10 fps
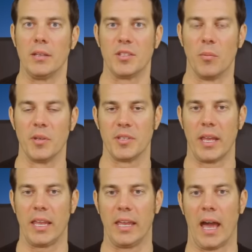It's almost
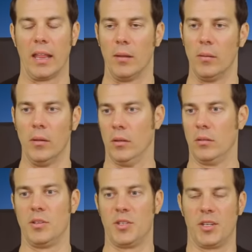like he kind of
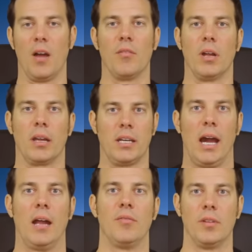discovered a
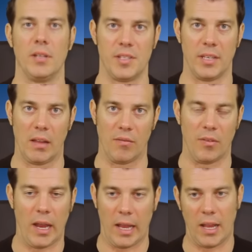confidence in that
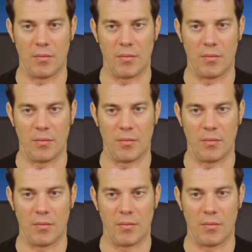fight.